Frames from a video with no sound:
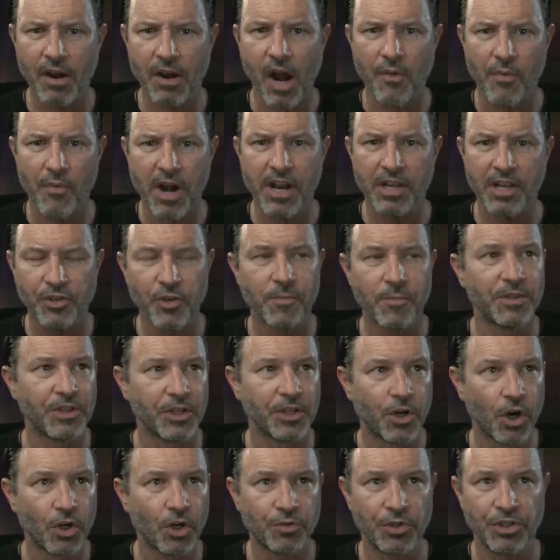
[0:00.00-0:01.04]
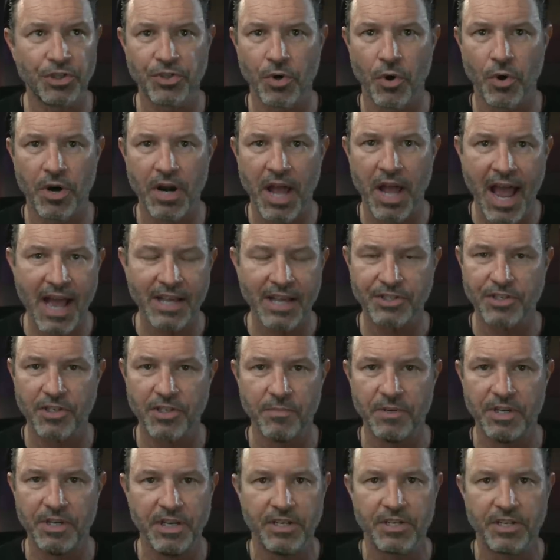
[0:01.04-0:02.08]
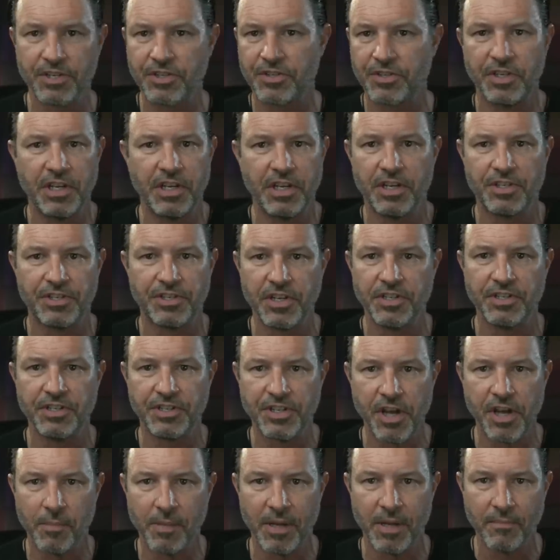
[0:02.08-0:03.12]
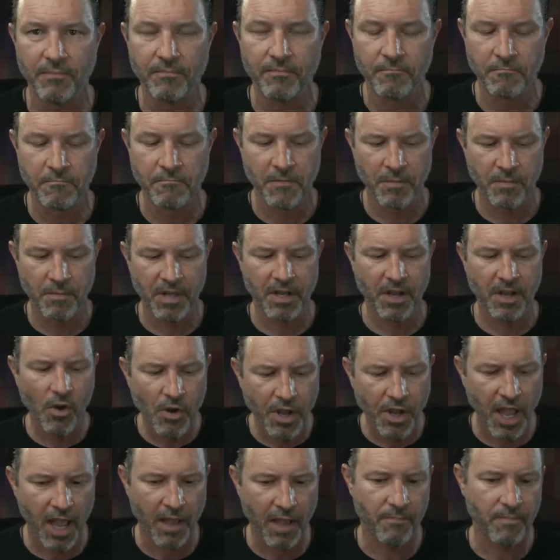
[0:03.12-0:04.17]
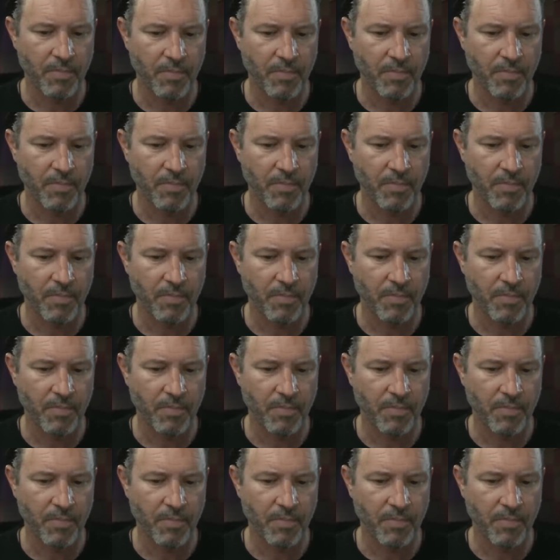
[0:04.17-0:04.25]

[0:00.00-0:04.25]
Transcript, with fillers: I ran into him at the grocery store and I asked him, and he just he just didn't tell me." I'm like, "Okay."